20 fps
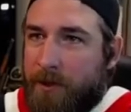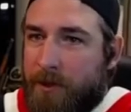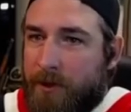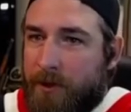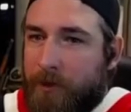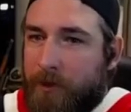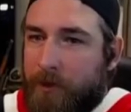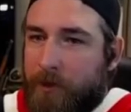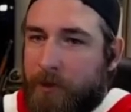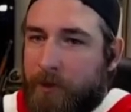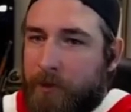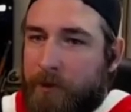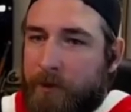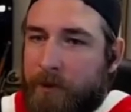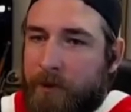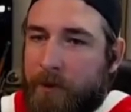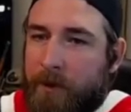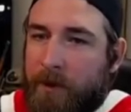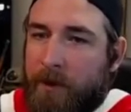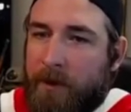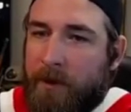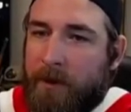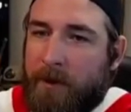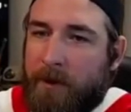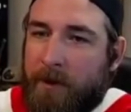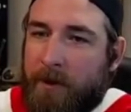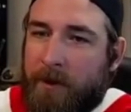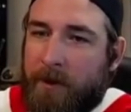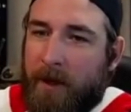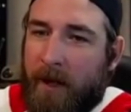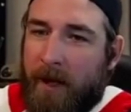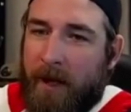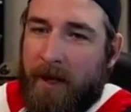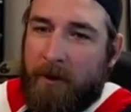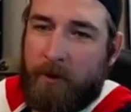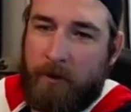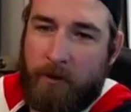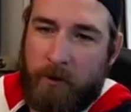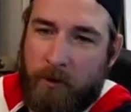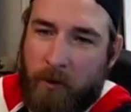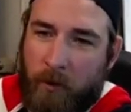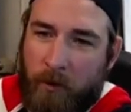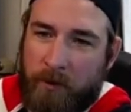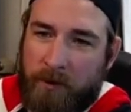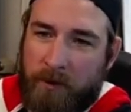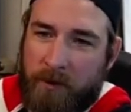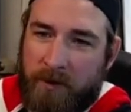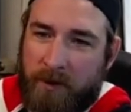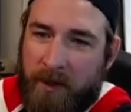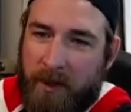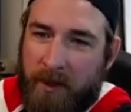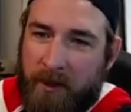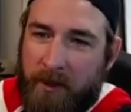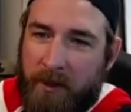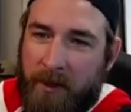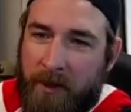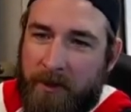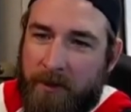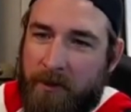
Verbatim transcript: dude and who's holding security.